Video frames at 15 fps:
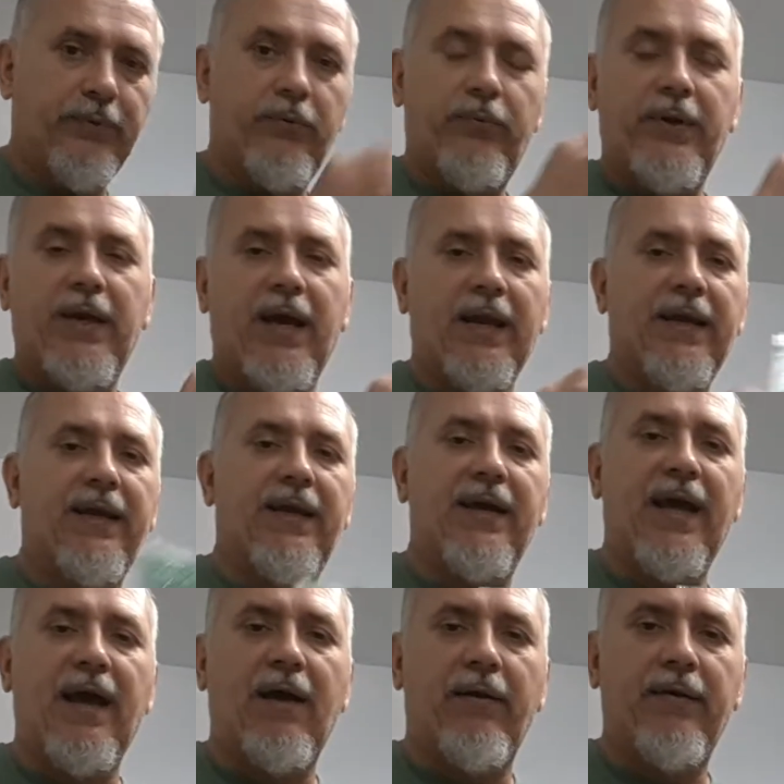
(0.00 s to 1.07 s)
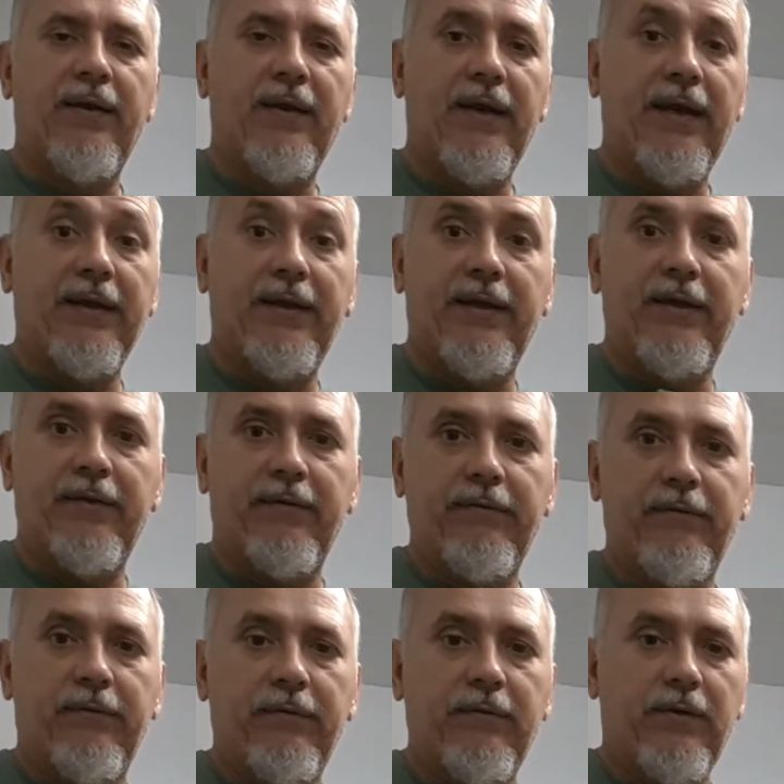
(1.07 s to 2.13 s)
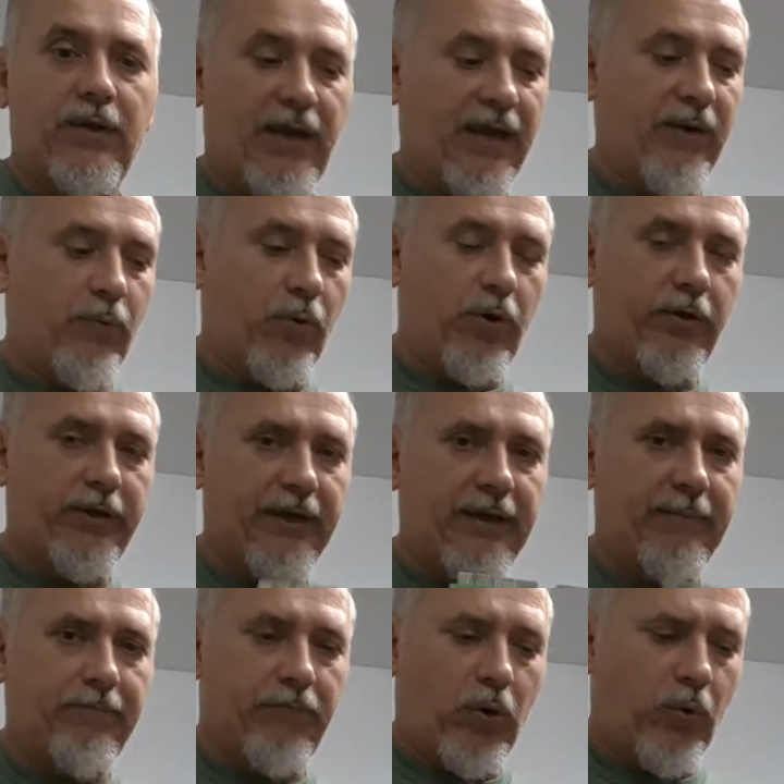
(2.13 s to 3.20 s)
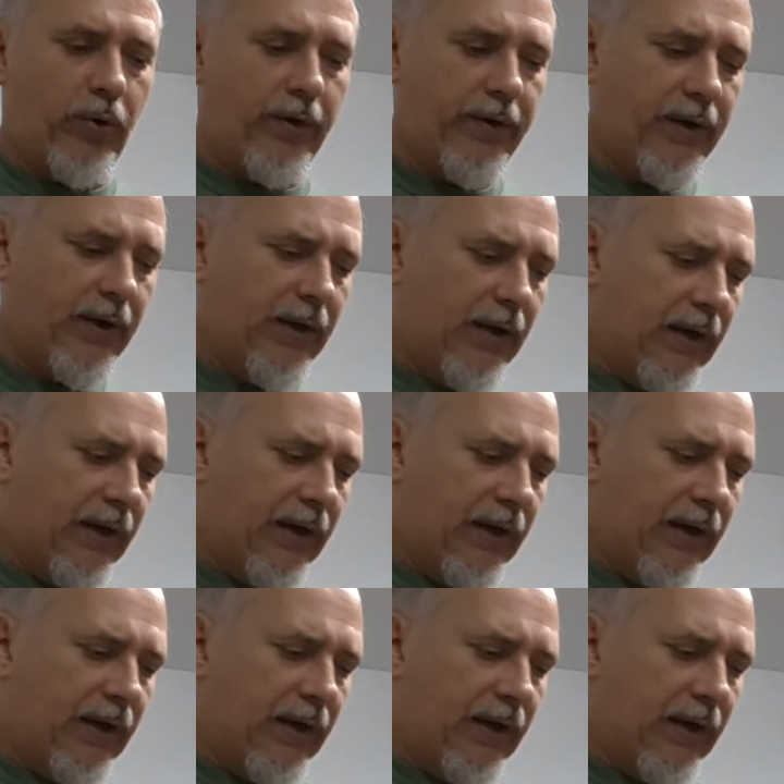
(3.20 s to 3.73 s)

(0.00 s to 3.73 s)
we got to get it out and get a working board.